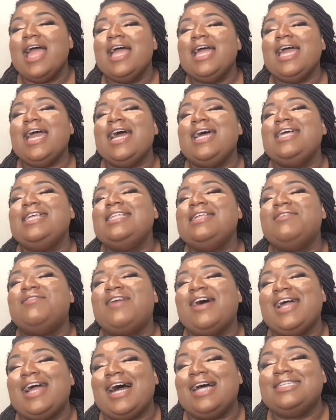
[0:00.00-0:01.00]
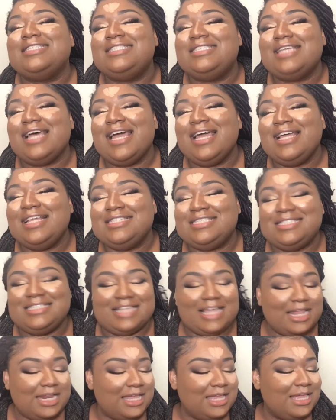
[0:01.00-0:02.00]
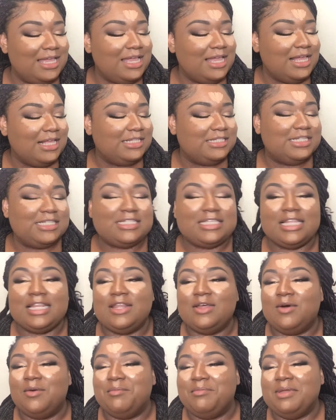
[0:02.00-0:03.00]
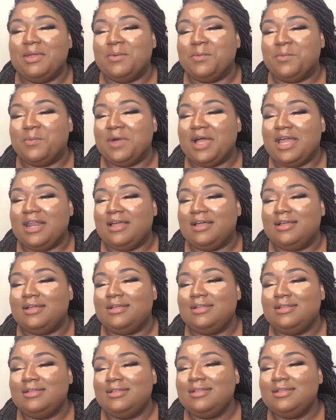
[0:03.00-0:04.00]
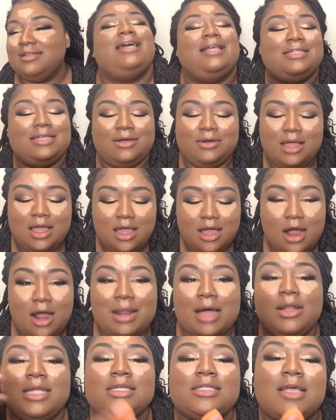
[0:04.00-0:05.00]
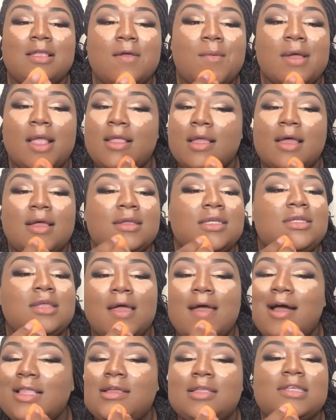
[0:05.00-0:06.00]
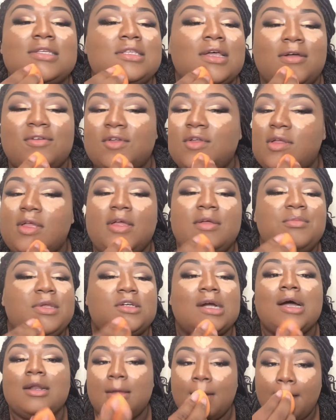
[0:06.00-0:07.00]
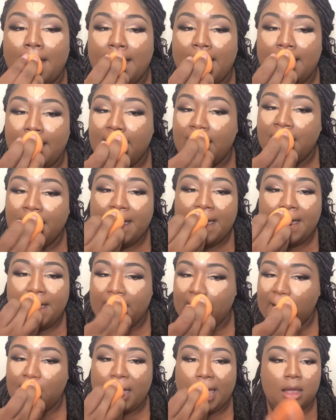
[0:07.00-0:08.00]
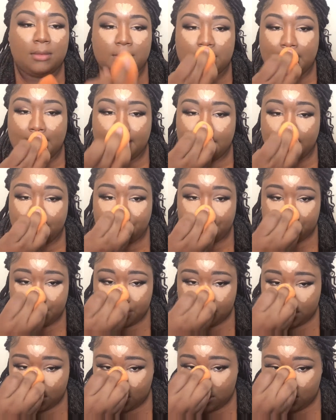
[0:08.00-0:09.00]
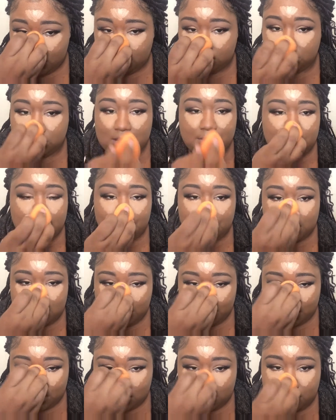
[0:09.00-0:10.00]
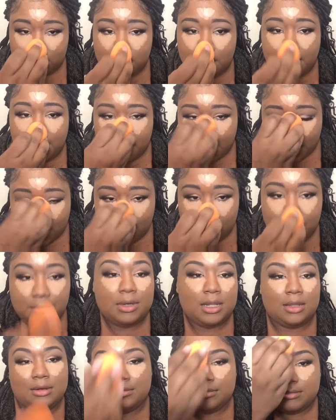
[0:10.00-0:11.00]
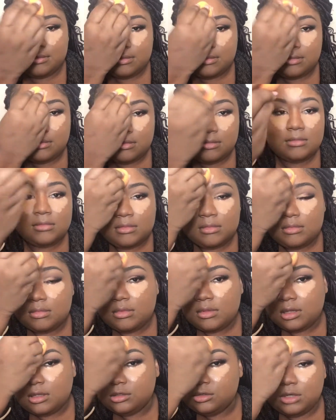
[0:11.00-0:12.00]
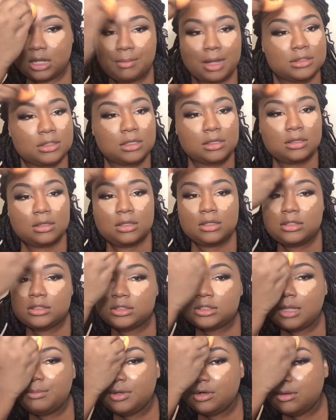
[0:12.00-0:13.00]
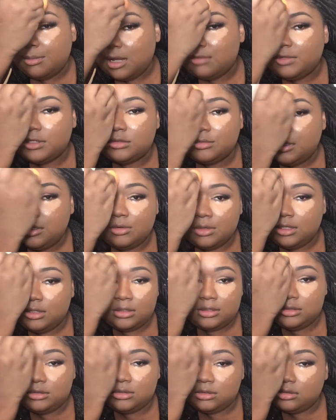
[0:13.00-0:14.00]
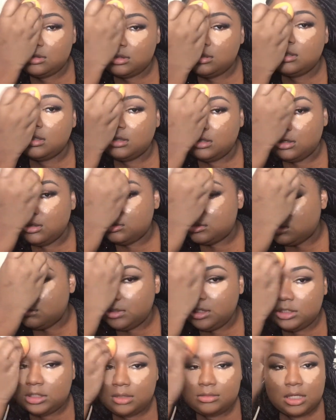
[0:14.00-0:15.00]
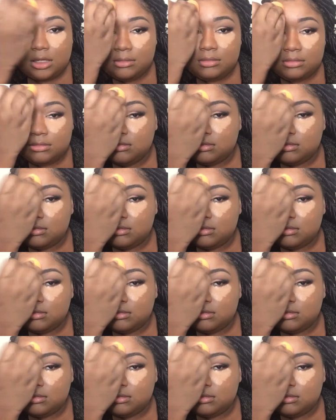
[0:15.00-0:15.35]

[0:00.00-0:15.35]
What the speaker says: And the way I said it, just a little bit wetter. I'm not gonna get that too much because I think this stuff be trying to come for you. So let me hurry up and blend. Cause you're not about to stay put on my face the way you is. No sorry, Shape Tape.